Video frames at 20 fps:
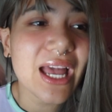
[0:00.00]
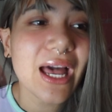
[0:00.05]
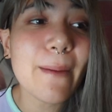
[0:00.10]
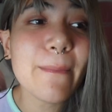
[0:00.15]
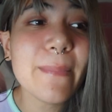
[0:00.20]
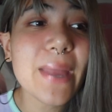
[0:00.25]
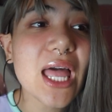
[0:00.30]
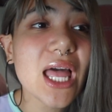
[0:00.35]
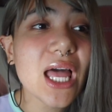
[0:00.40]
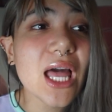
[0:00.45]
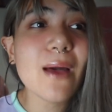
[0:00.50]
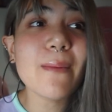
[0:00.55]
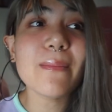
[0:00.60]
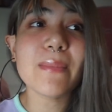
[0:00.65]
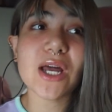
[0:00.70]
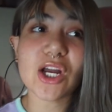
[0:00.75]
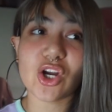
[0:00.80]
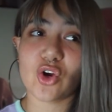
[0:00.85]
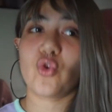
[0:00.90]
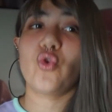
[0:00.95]
I'm
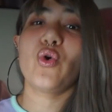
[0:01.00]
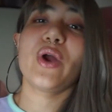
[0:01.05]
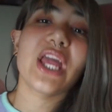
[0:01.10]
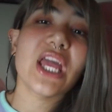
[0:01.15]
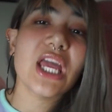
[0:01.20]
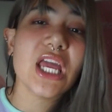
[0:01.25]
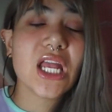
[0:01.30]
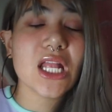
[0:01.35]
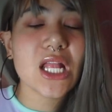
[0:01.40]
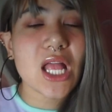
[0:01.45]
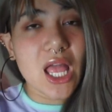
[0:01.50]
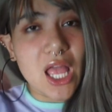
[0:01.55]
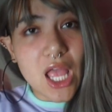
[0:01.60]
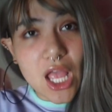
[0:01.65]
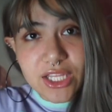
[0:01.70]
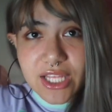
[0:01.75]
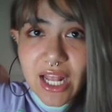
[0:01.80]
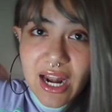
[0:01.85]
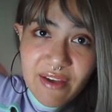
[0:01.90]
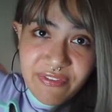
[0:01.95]
a queen
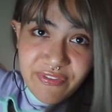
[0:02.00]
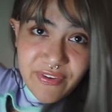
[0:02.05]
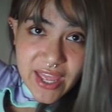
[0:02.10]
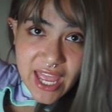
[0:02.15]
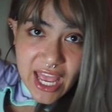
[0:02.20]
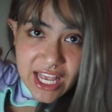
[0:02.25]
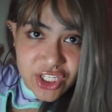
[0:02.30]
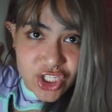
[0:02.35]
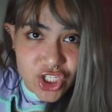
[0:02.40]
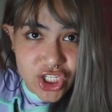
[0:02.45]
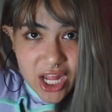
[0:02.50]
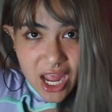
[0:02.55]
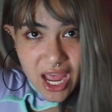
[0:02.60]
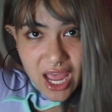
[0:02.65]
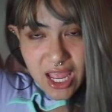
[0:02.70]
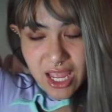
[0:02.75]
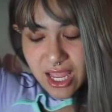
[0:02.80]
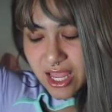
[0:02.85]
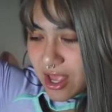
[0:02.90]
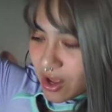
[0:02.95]
to la fiesta.
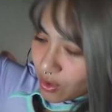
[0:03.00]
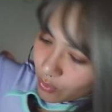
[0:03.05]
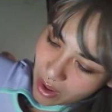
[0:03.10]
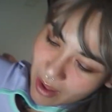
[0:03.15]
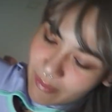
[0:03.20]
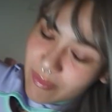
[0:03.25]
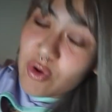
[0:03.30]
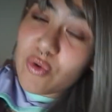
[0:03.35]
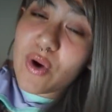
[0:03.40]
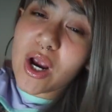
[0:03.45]
Wave your